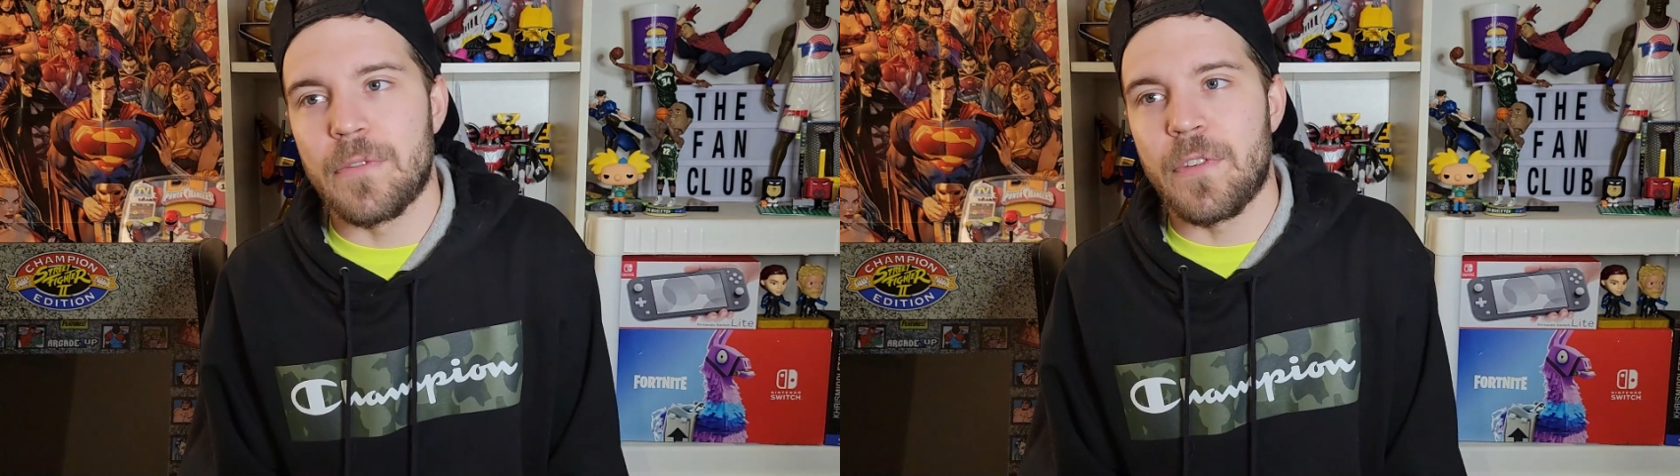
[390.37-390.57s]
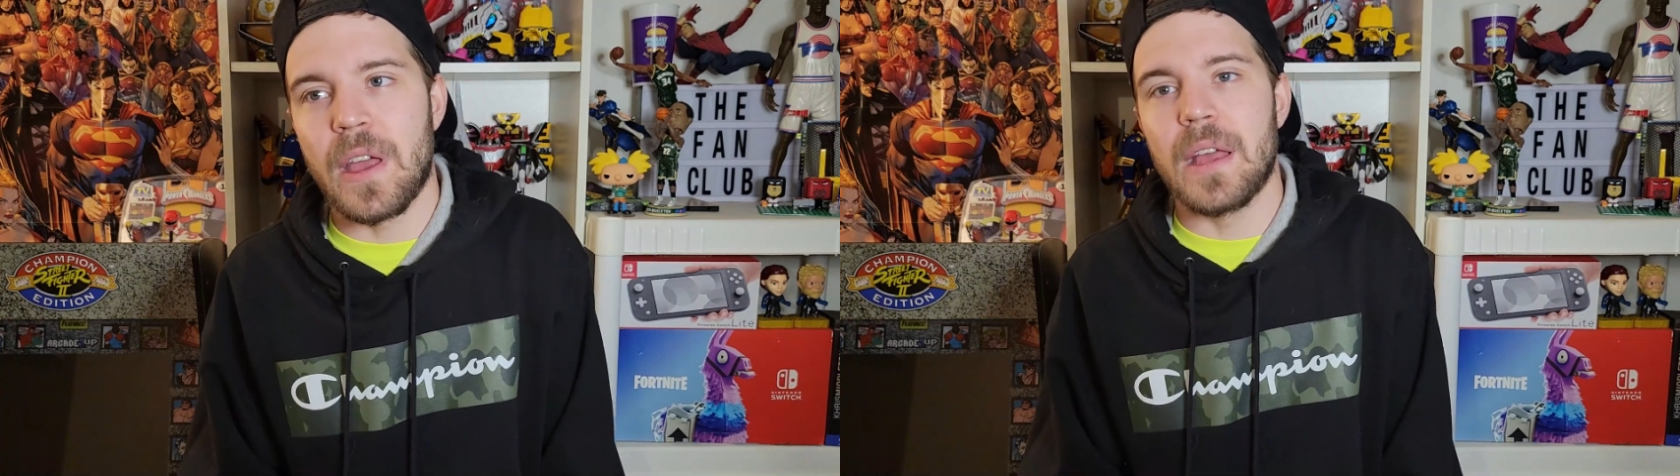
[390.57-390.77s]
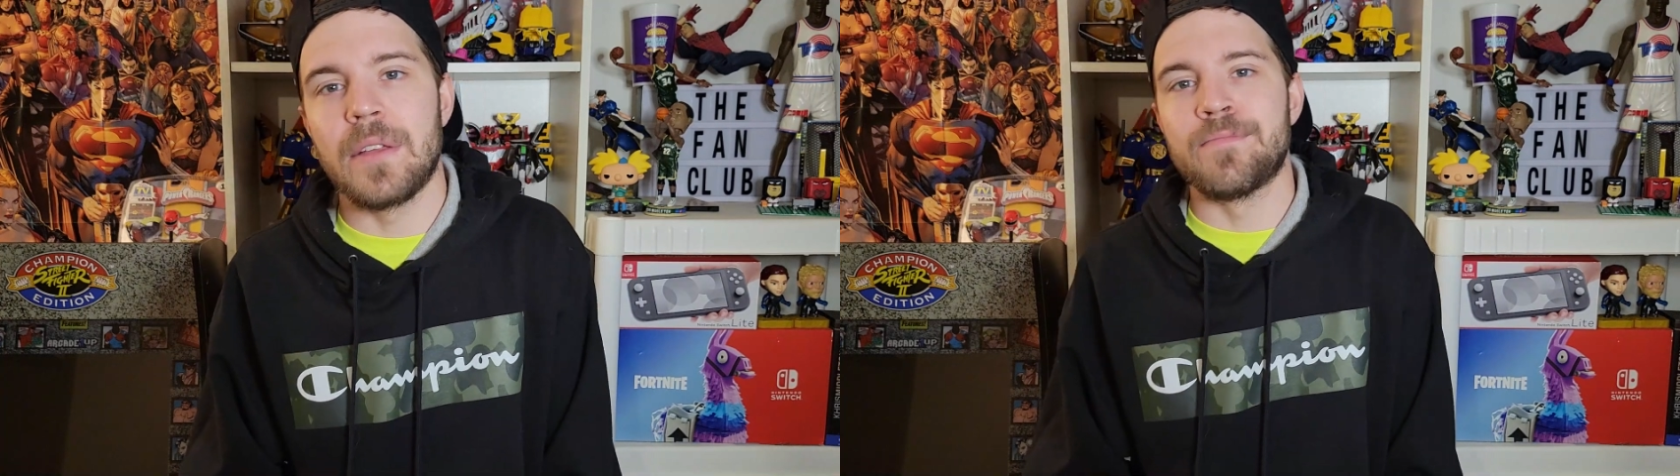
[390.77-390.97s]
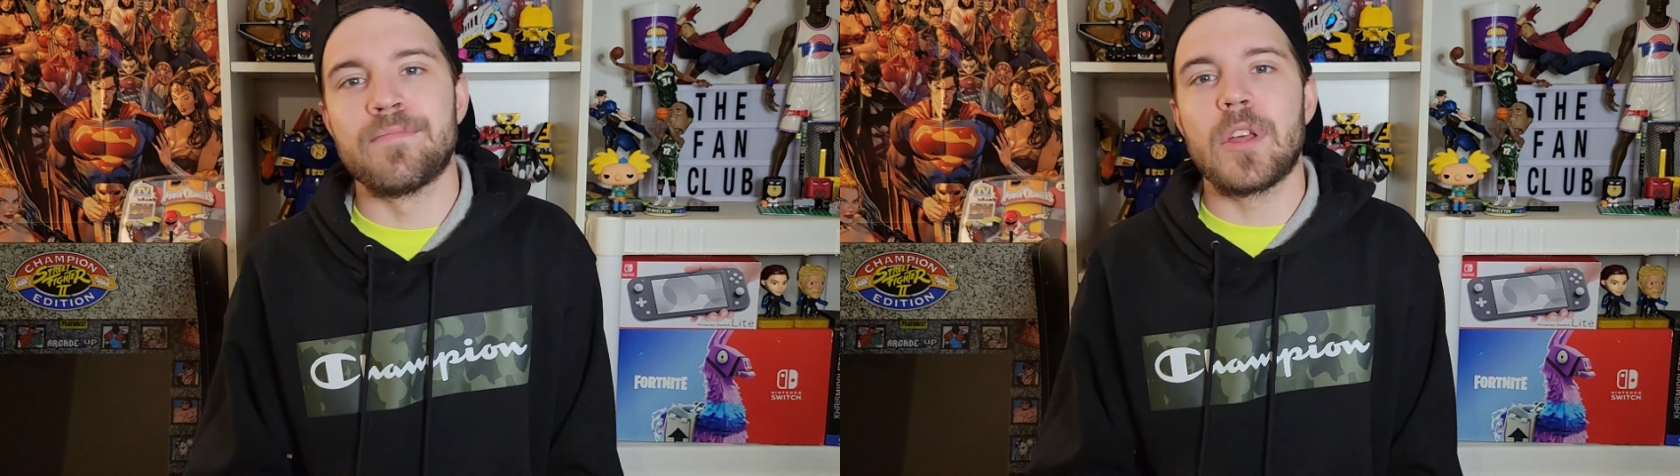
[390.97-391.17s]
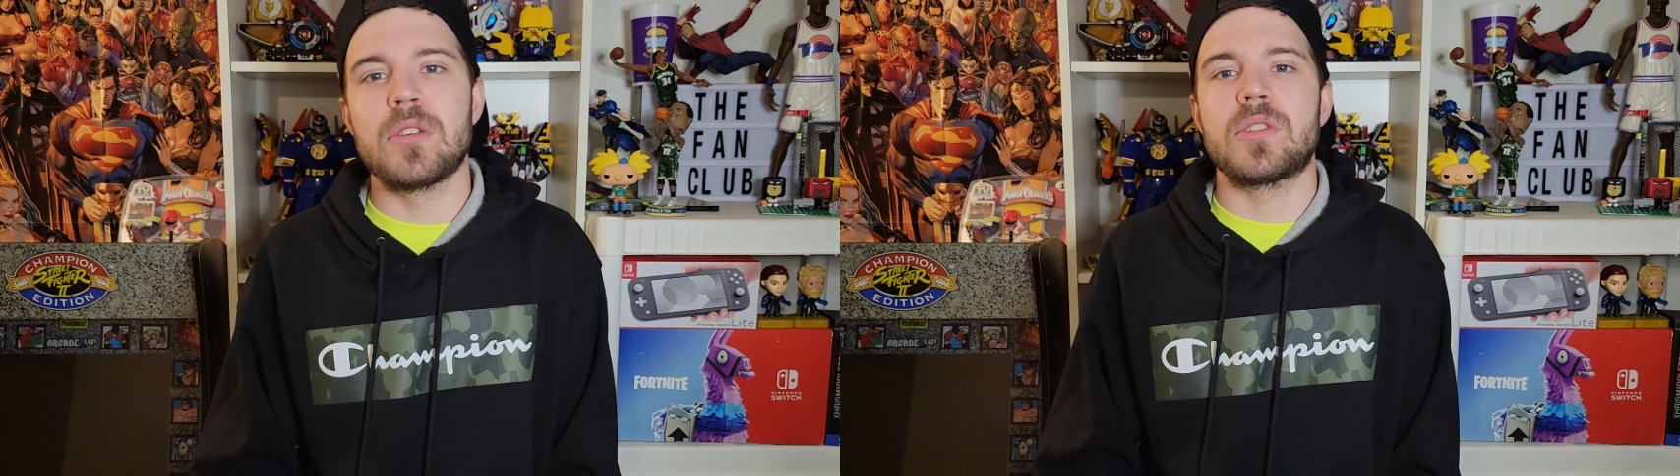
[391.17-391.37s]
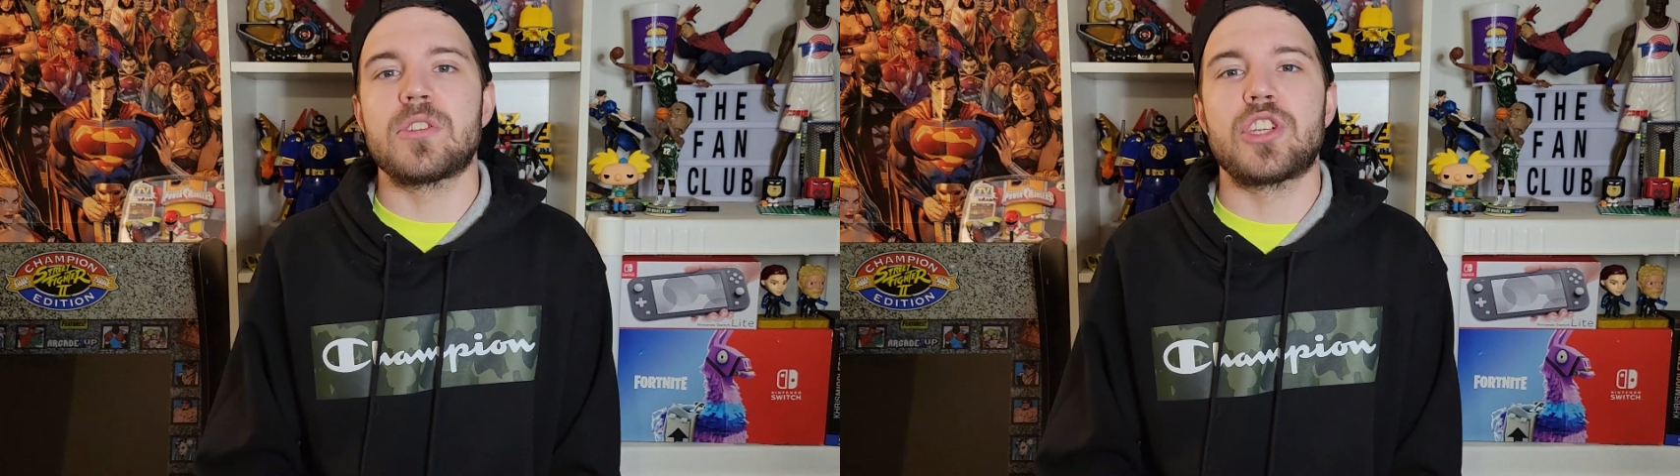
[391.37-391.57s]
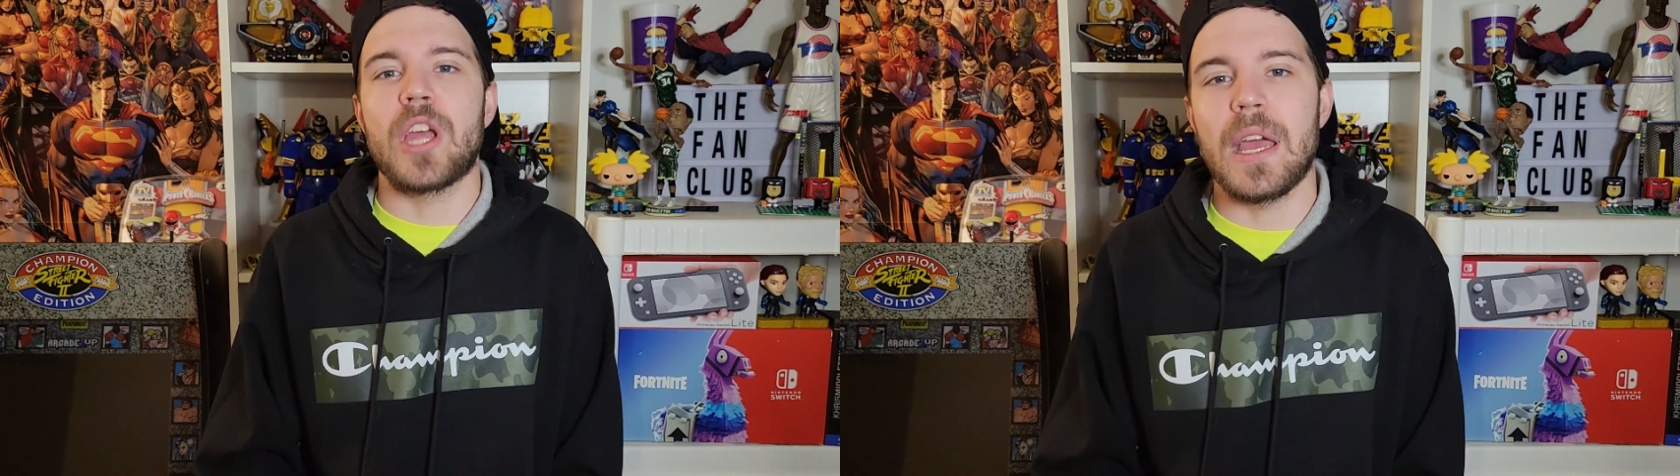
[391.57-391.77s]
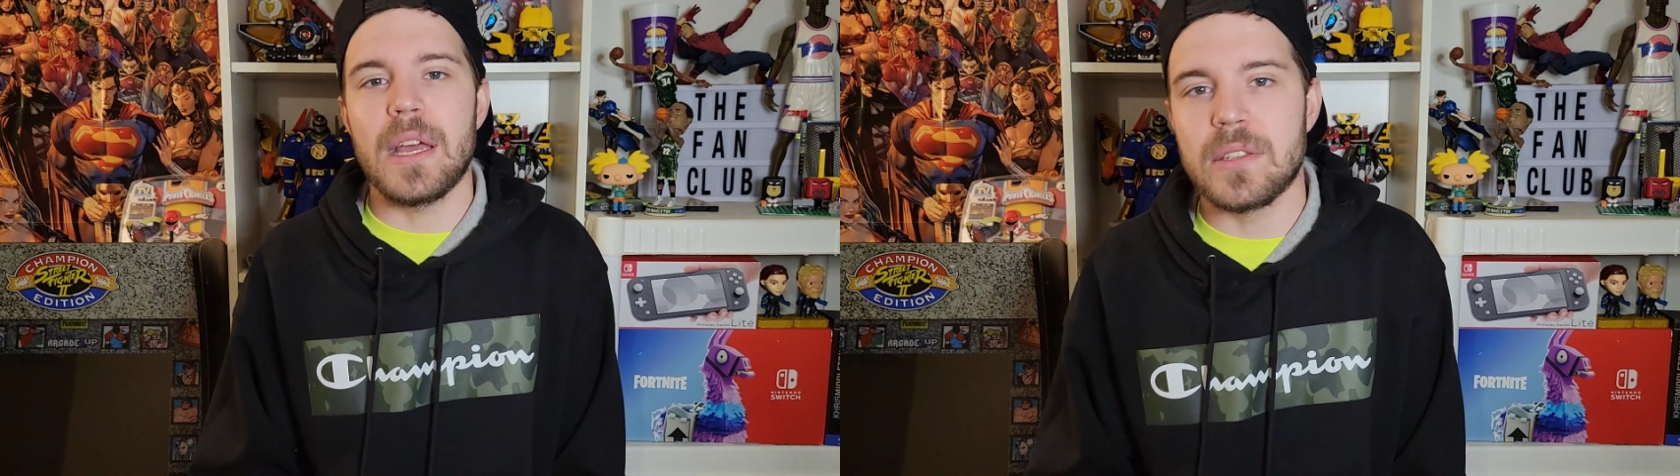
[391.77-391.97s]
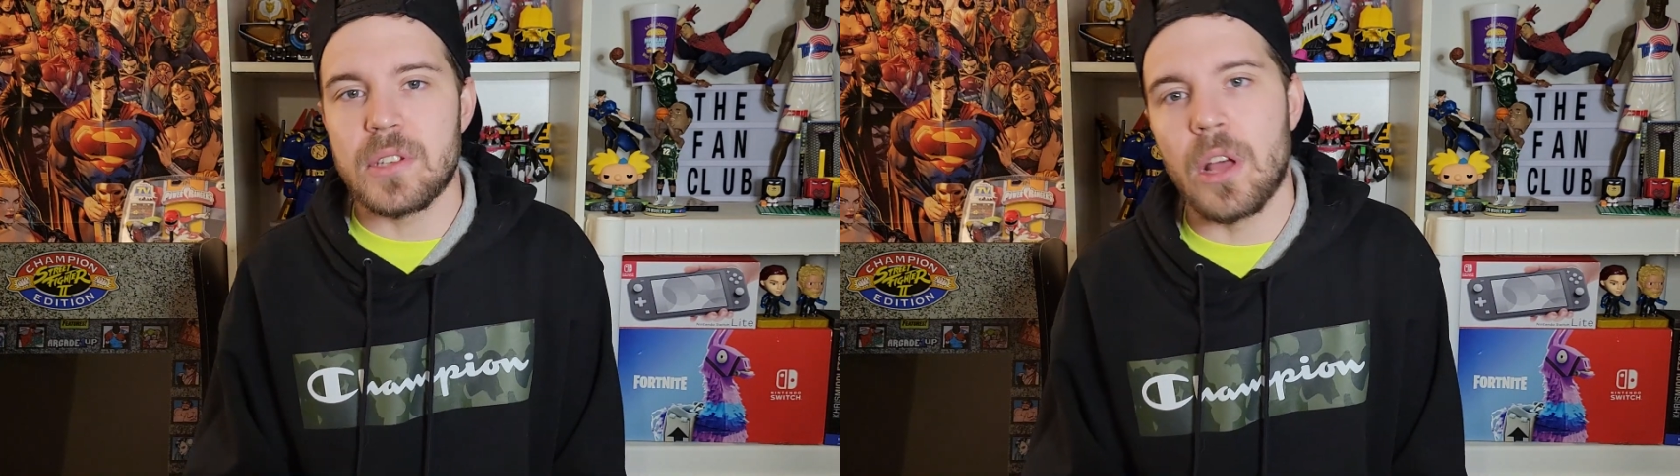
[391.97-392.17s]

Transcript: fan, there's a chance,